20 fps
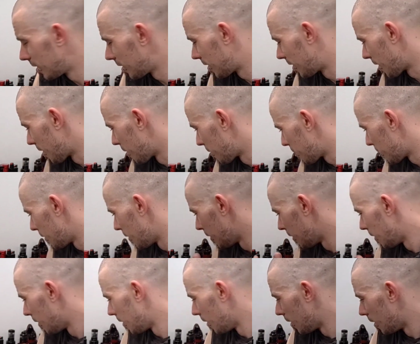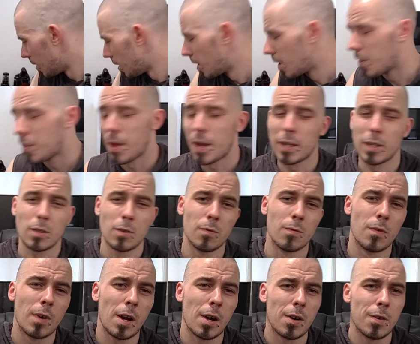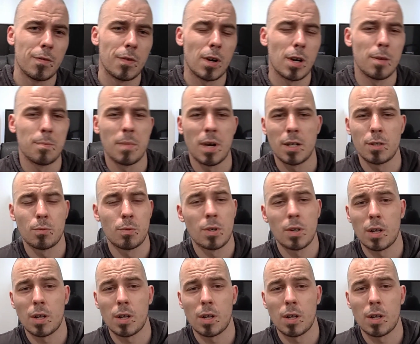So thank you very, very much.